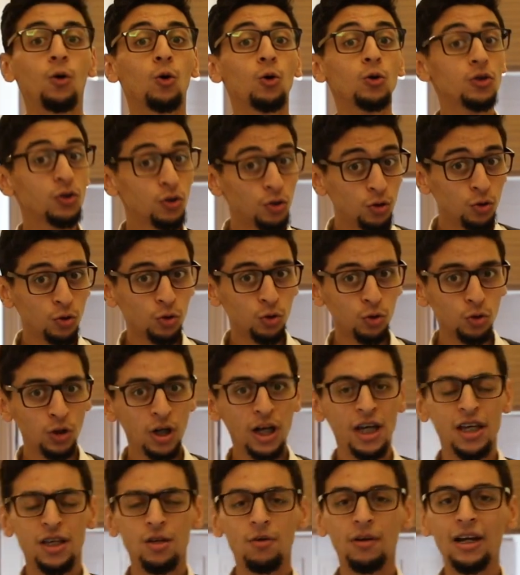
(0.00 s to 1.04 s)
Or two,
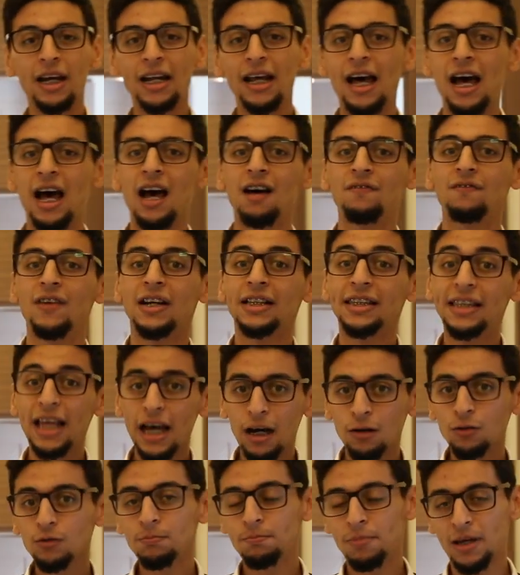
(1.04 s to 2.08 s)
you're gonna have a
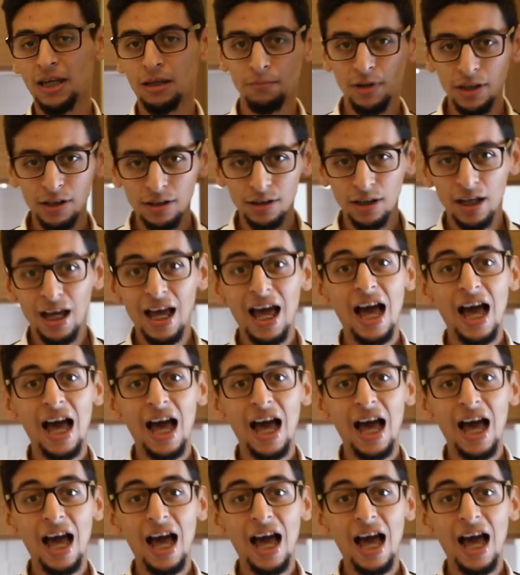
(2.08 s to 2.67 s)
down payment